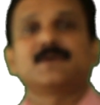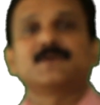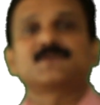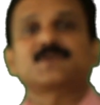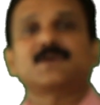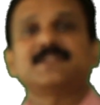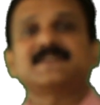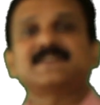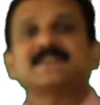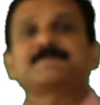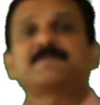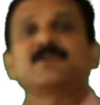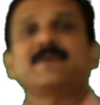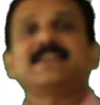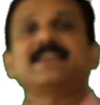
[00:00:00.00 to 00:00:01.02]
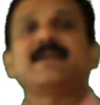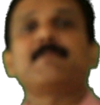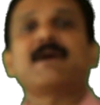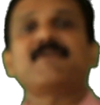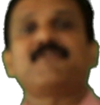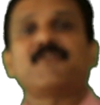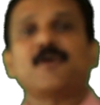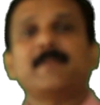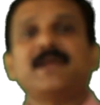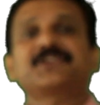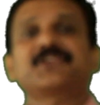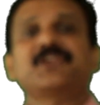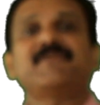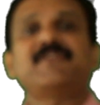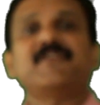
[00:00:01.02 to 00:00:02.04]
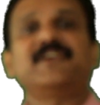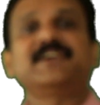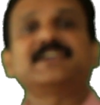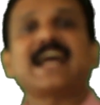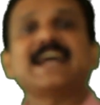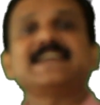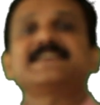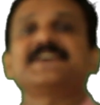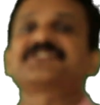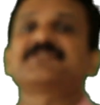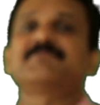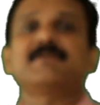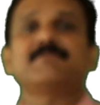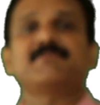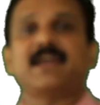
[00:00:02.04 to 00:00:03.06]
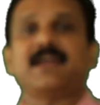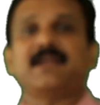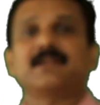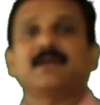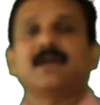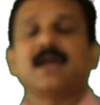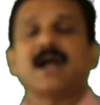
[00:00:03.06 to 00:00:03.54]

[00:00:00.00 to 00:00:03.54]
So this is prevented by formation of a fertilization membrane.